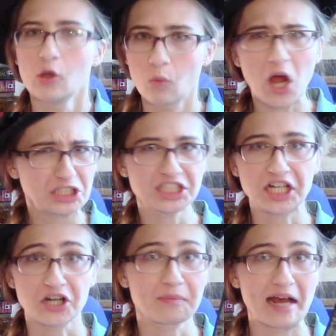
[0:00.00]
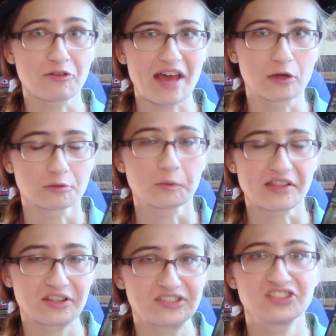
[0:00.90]
washing her mouth out
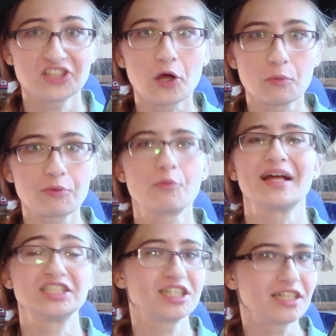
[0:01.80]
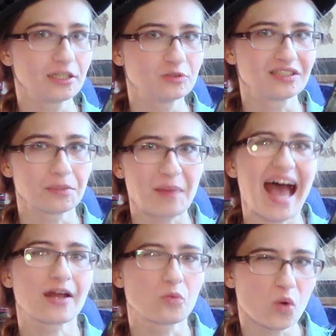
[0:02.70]
with soap when she uses a
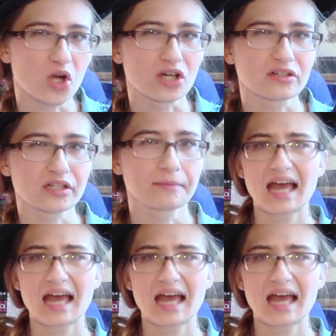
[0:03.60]
bad word.